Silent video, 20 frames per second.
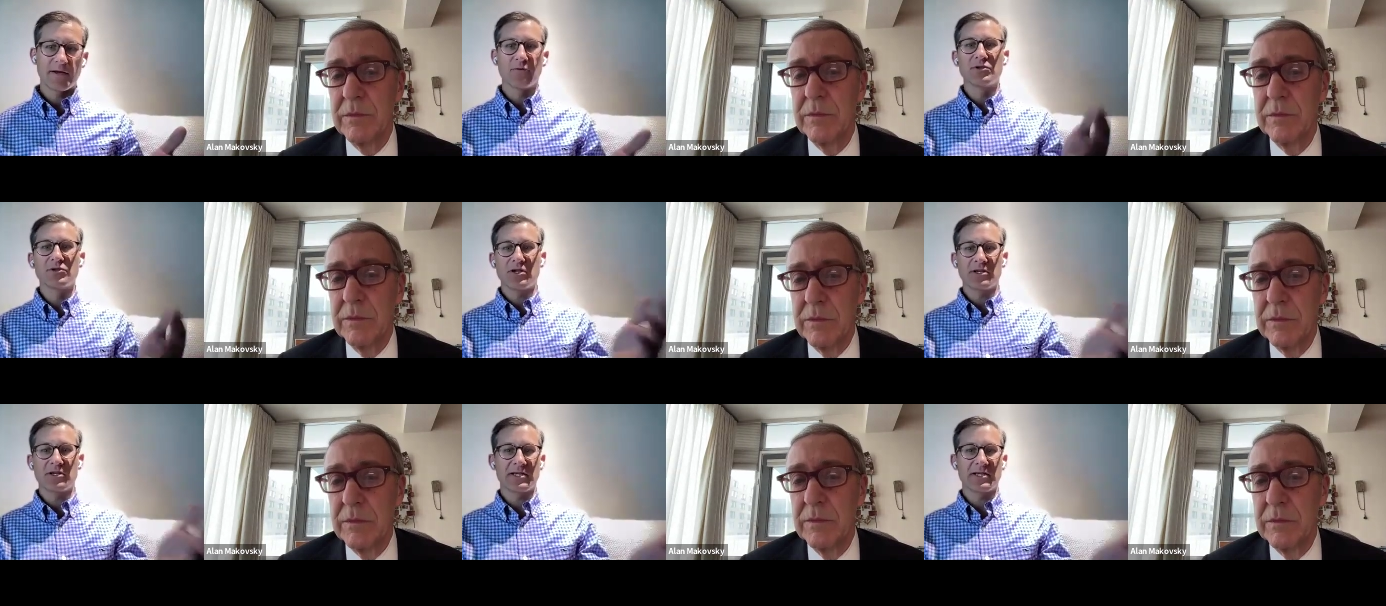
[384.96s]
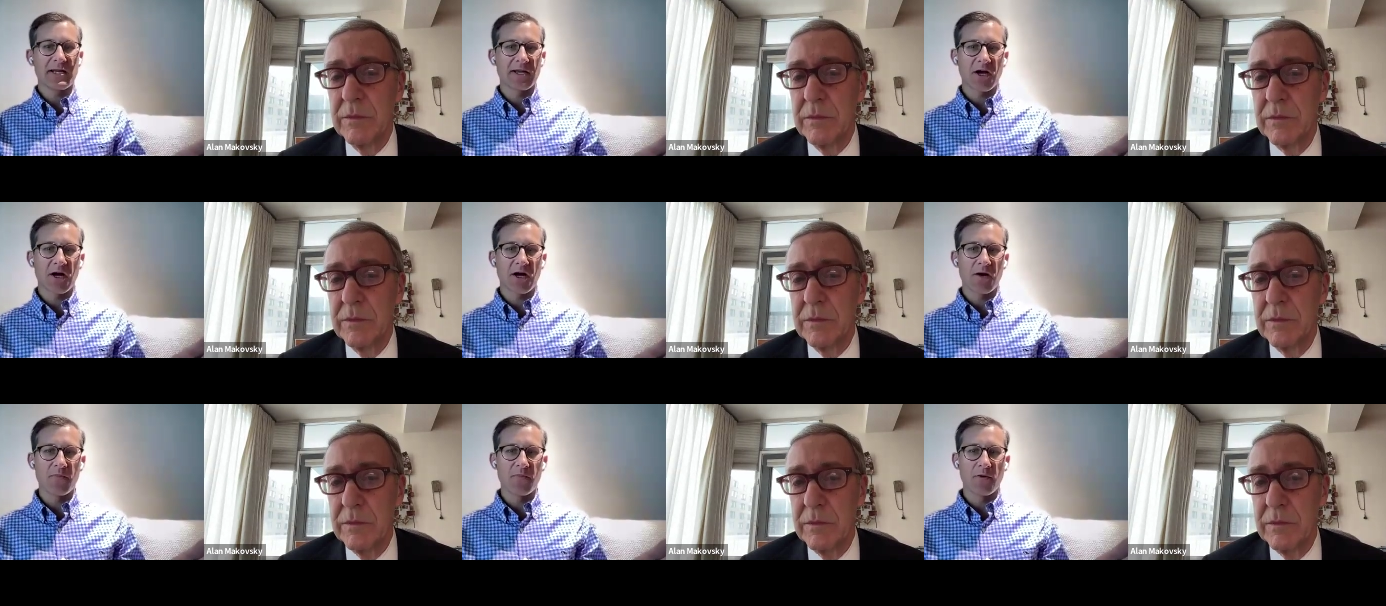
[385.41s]
Speaker 1: It was just the
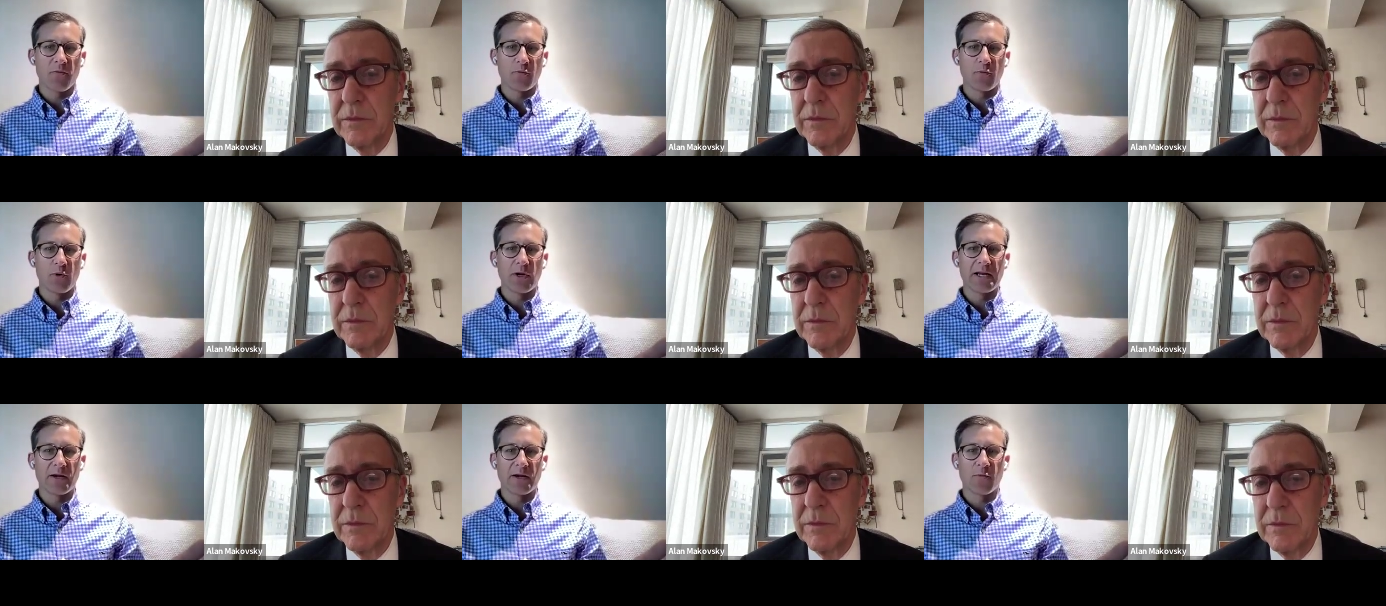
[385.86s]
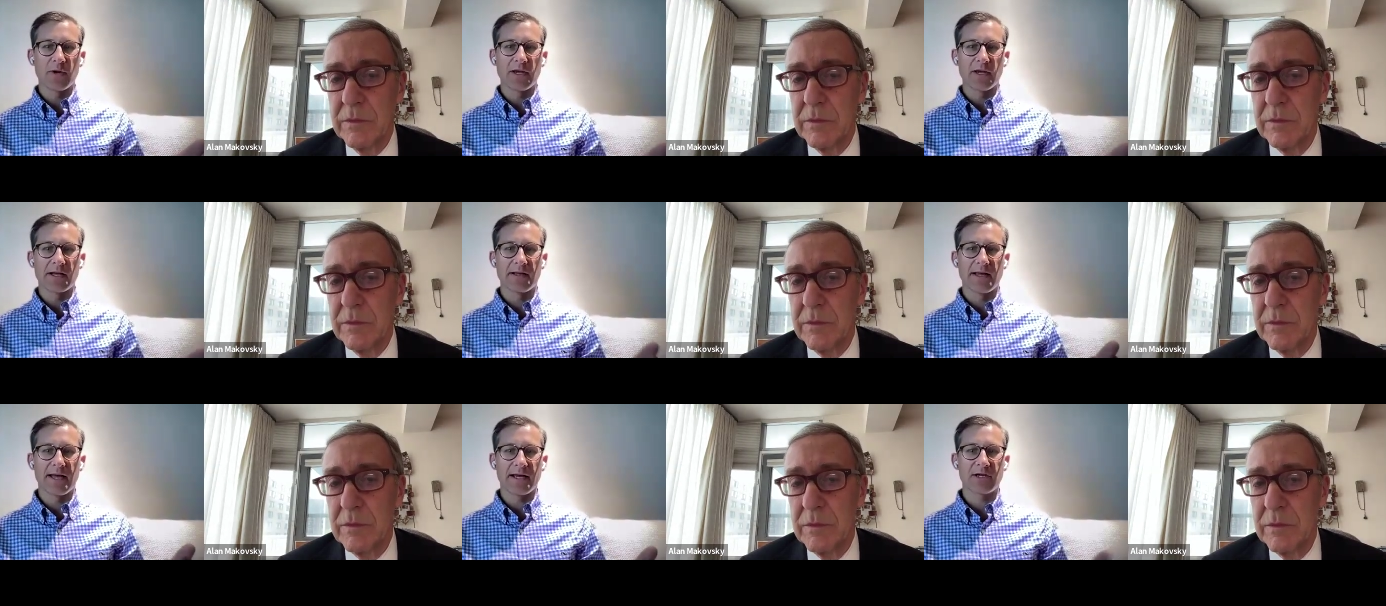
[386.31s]
incumbent winning
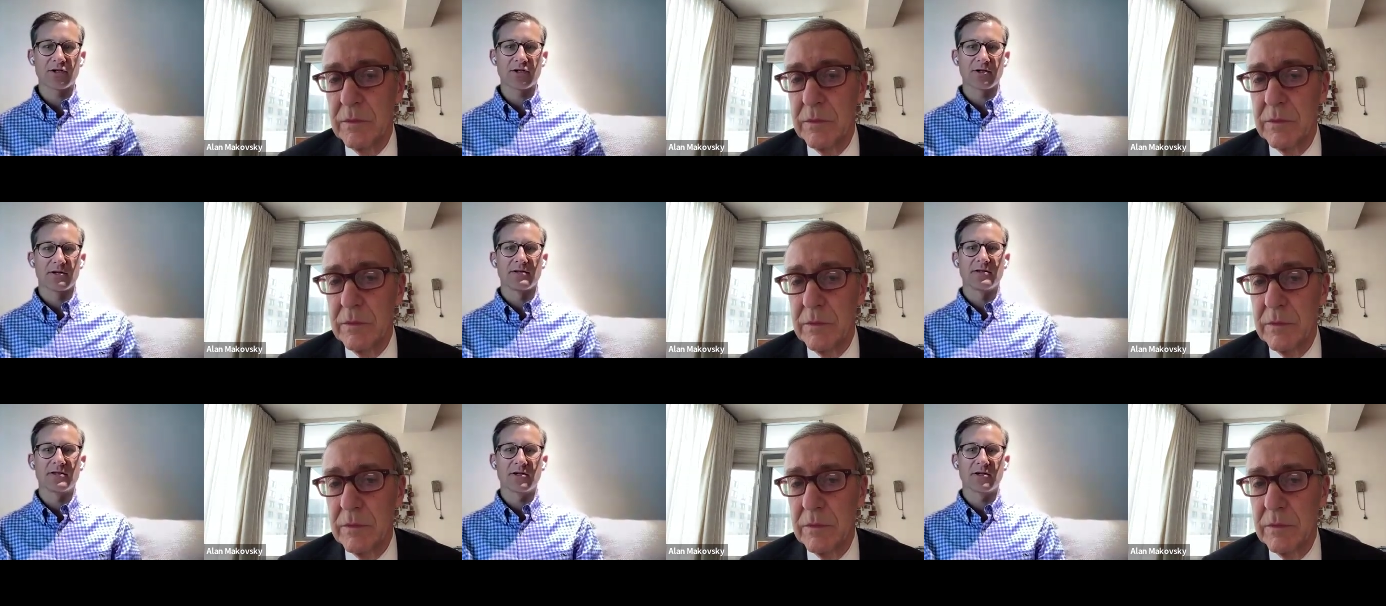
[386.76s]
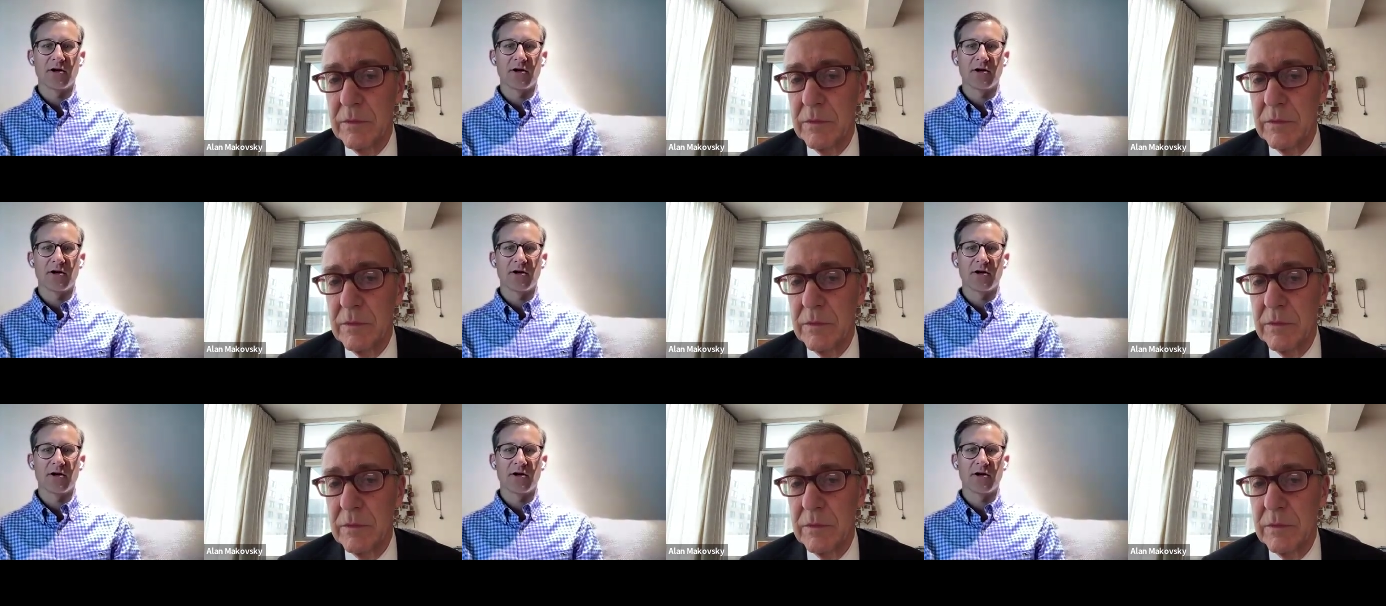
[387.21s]
reelection.